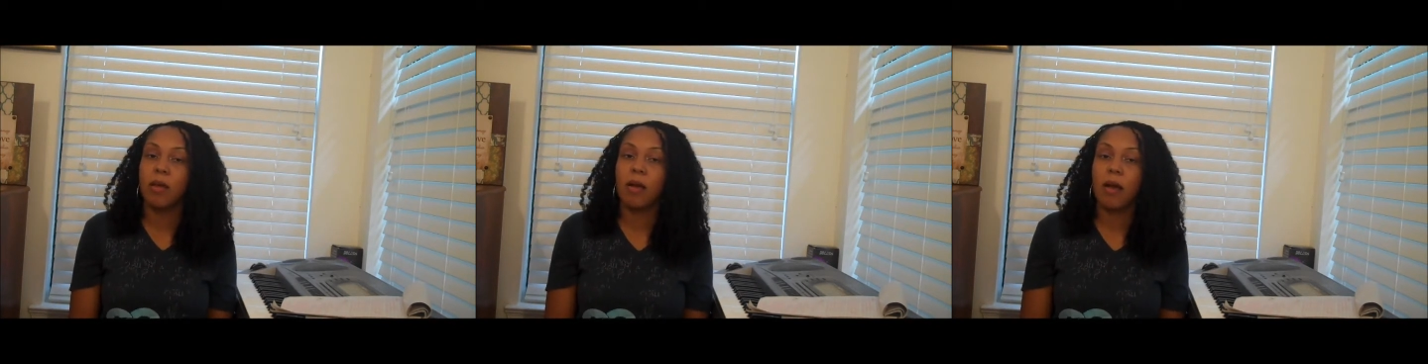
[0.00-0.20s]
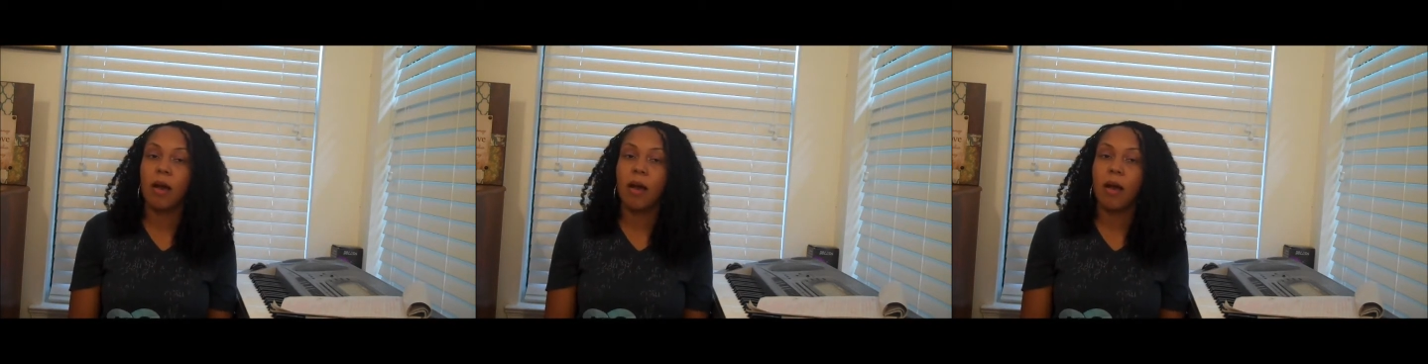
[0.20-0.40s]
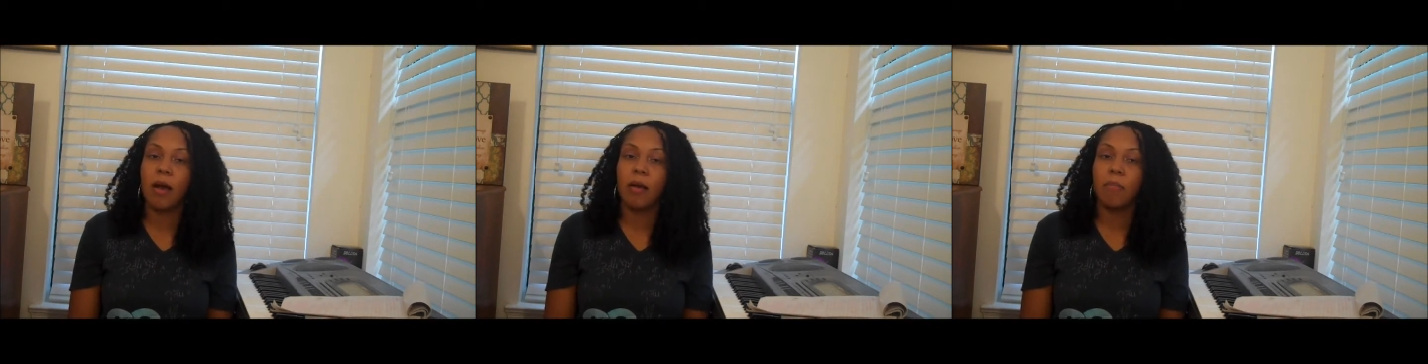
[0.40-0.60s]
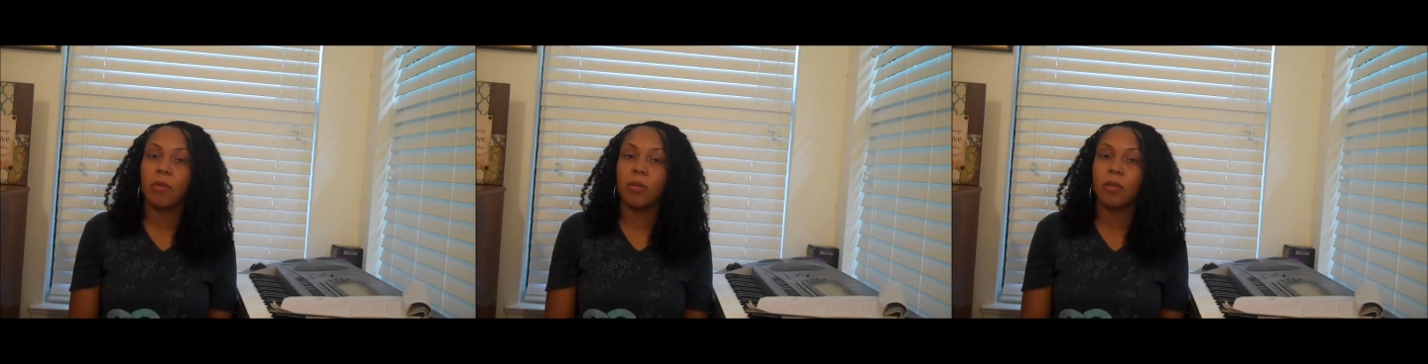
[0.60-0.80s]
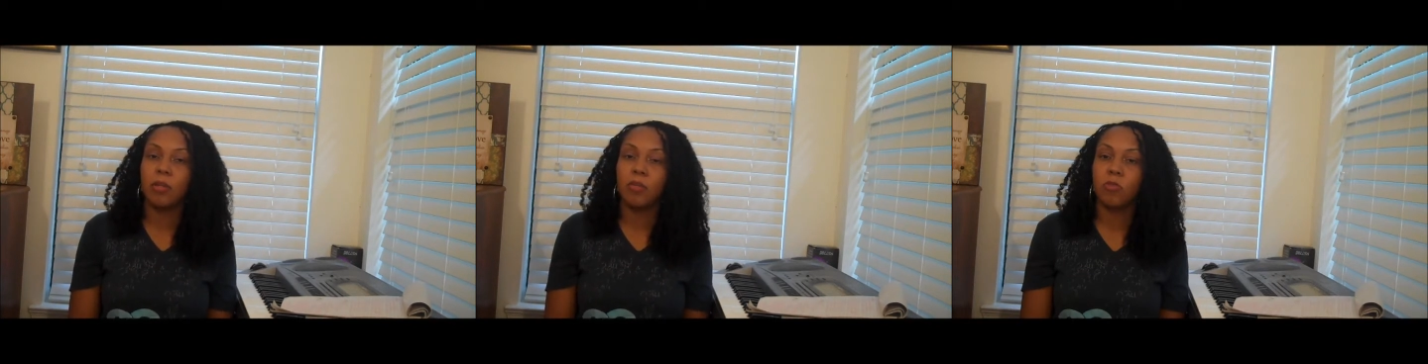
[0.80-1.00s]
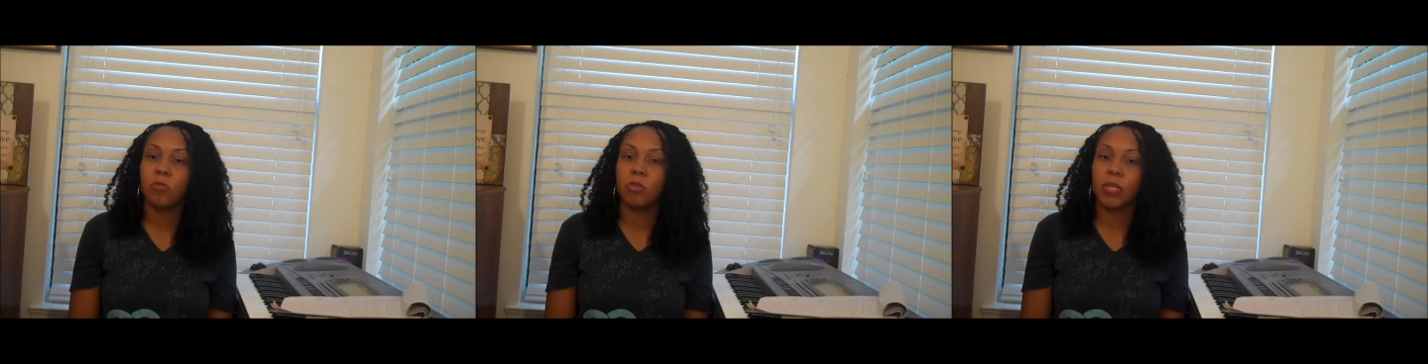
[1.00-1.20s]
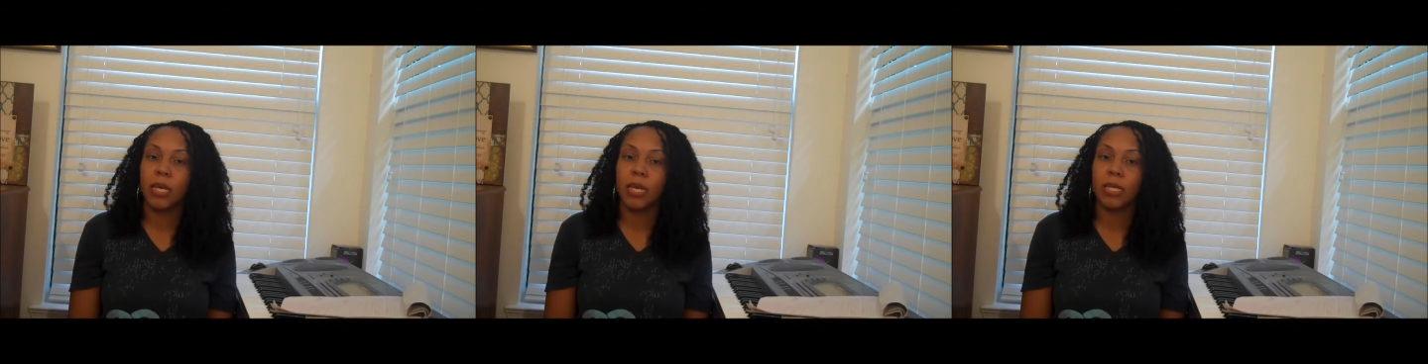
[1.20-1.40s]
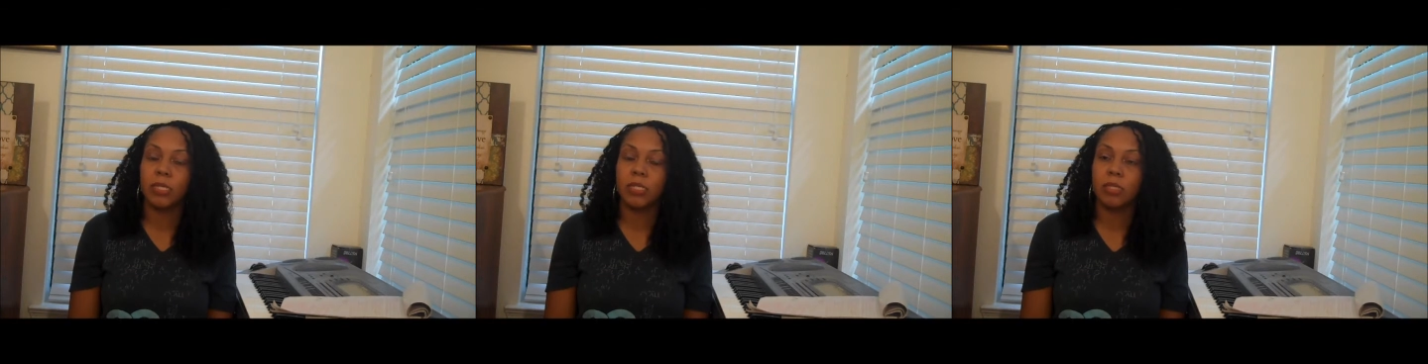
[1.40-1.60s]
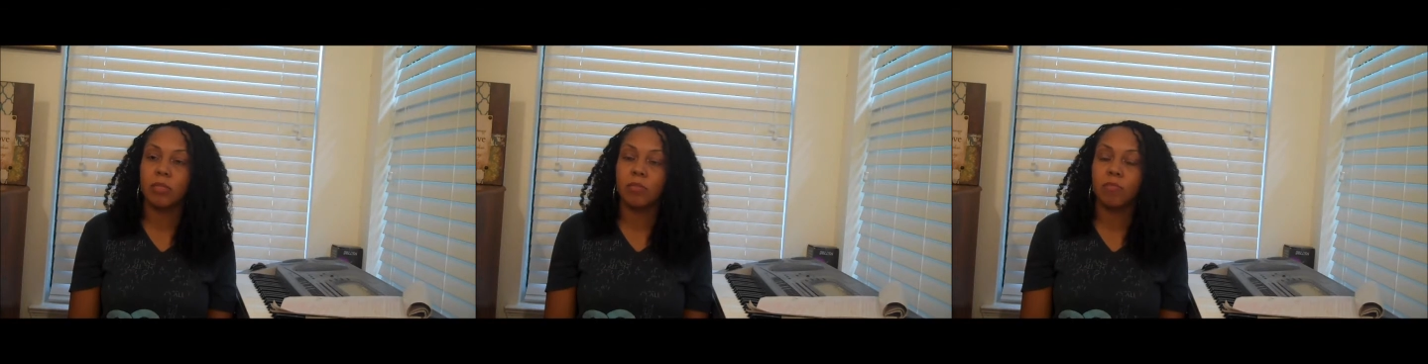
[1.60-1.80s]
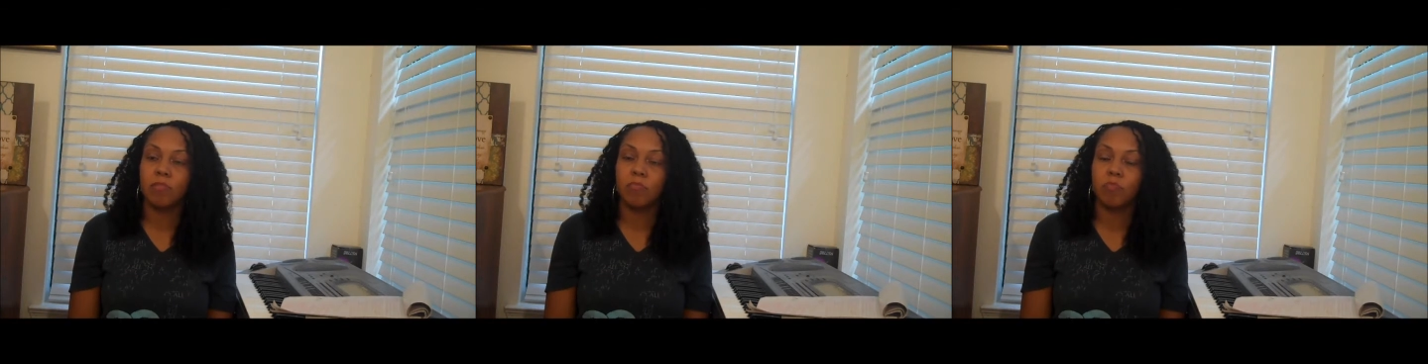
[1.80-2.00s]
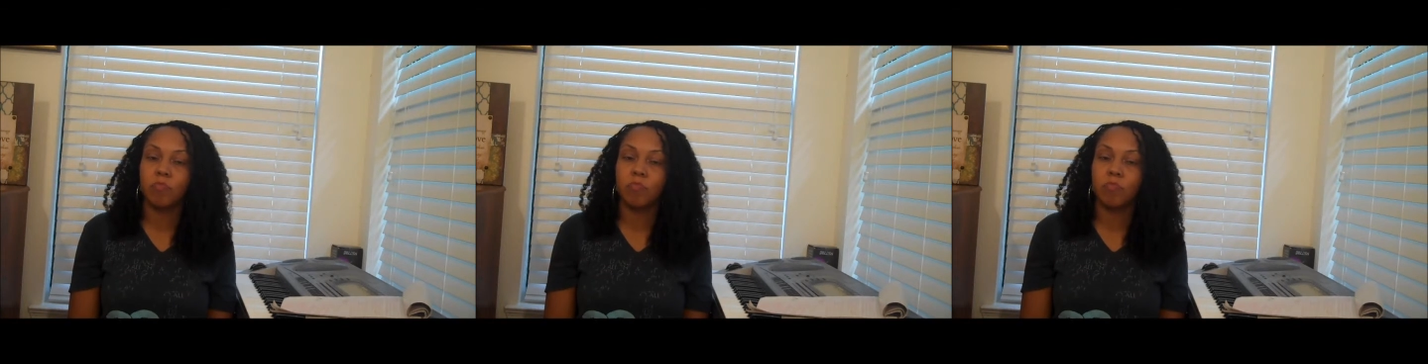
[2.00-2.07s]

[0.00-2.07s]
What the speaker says: a little less